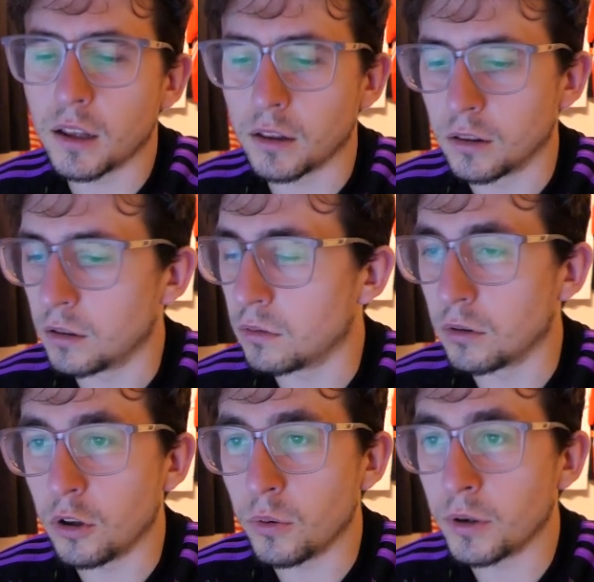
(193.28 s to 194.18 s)

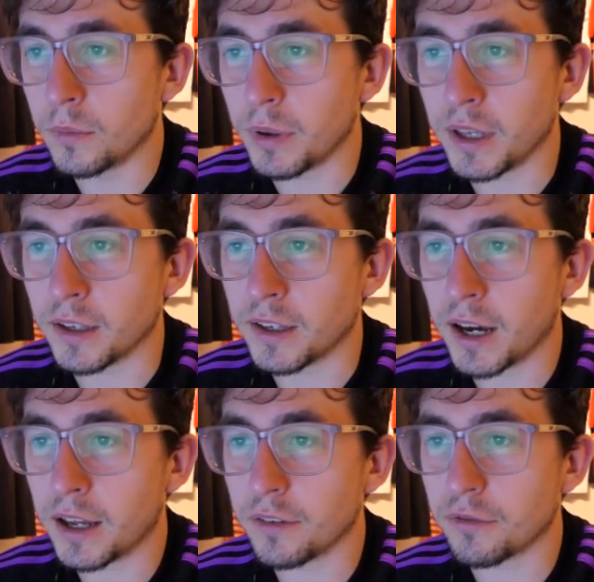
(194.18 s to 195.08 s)
Luton beating
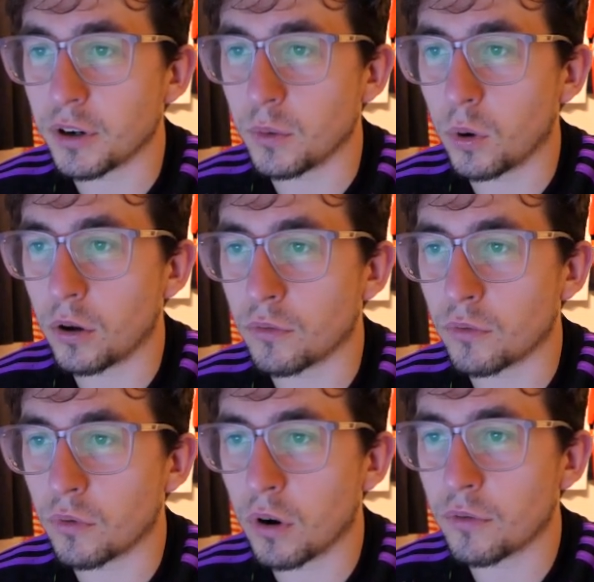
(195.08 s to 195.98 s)
Cardiff
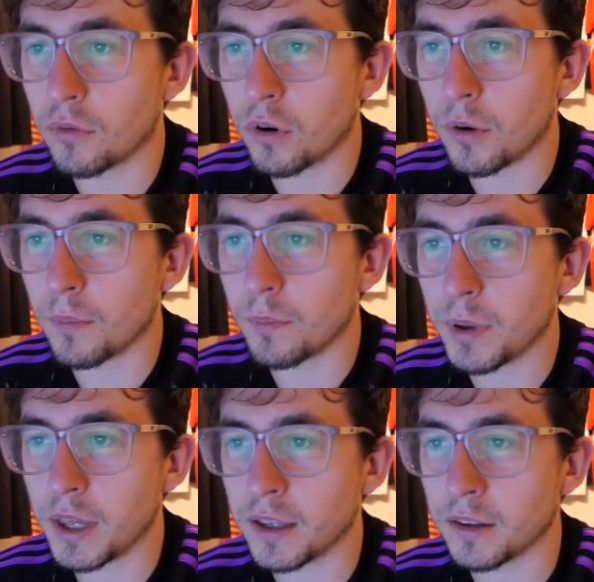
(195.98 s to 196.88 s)
3-1. Rotherham
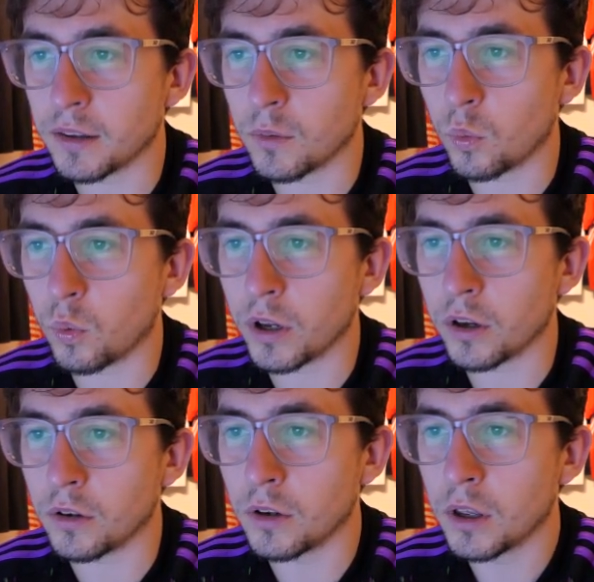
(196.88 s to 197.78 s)
beating
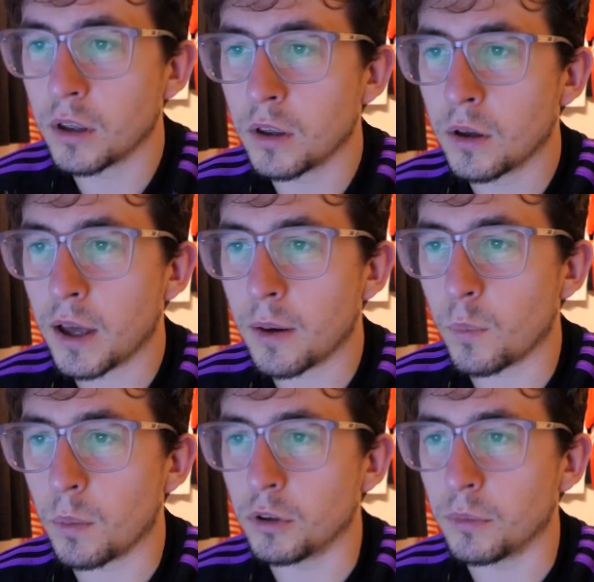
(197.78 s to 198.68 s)
Wigan.
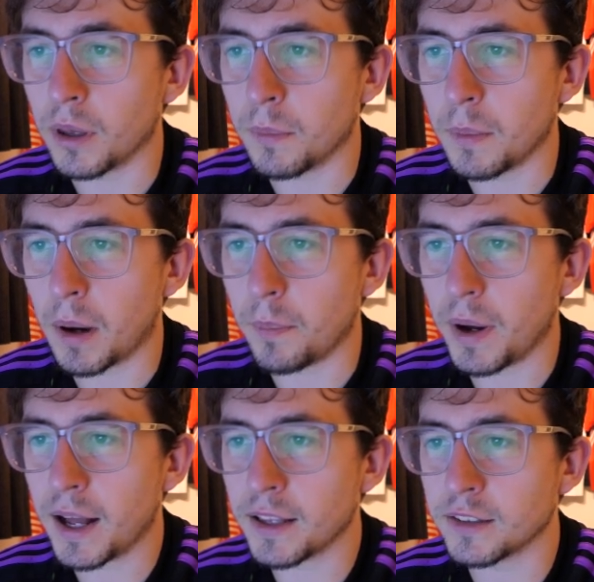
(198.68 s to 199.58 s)
Wimbledon getting beat by
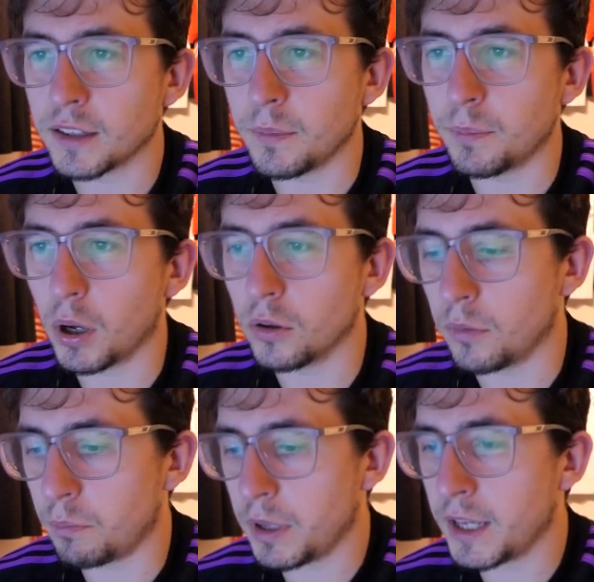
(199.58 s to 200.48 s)
Barnsley.
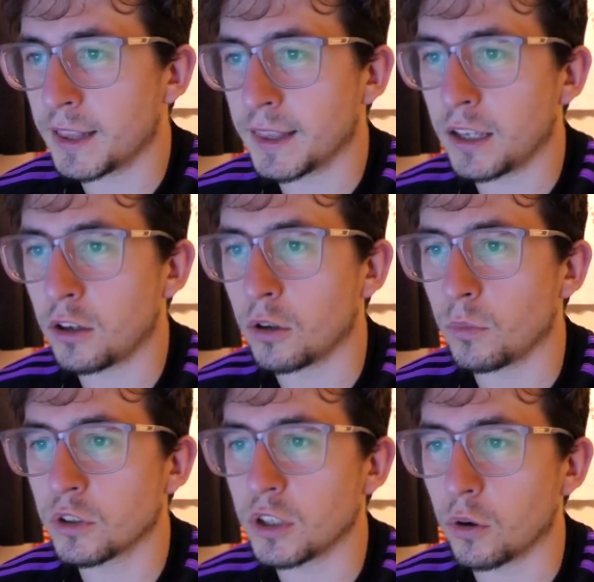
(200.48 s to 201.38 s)
Bolton beating Lincoln. We're
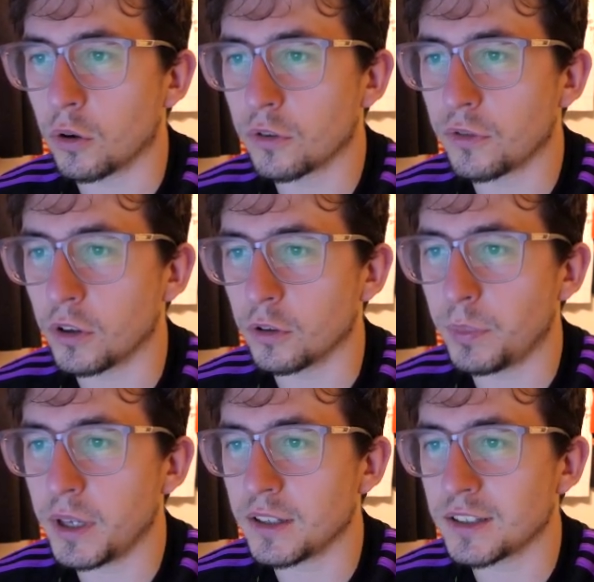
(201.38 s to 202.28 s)
going to see Huddersfield
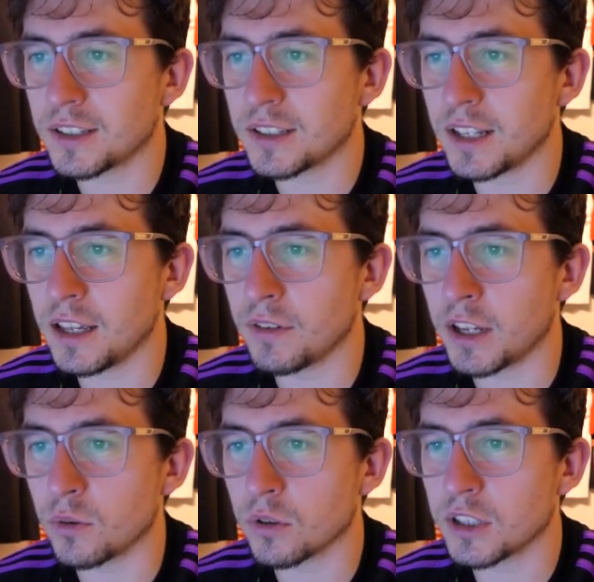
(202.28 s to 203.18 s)
beat
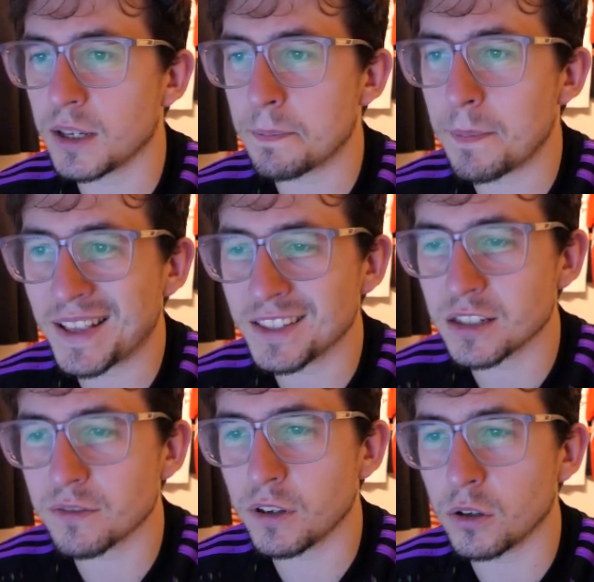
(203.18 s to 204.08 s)
Stevenage. We're going to see
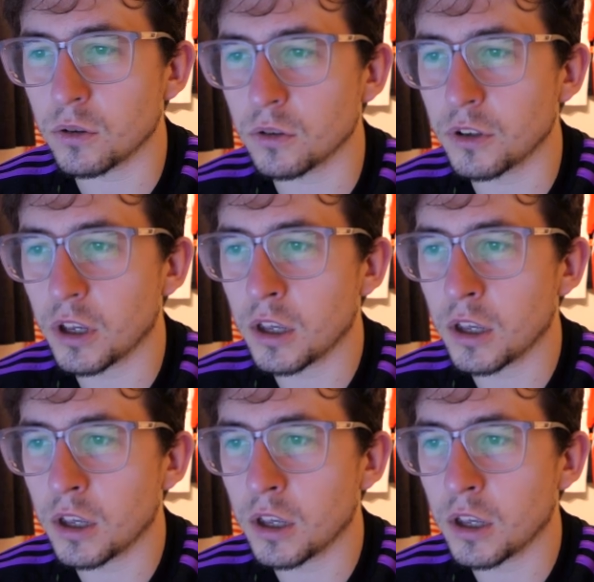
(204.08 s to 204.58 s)
Mansfield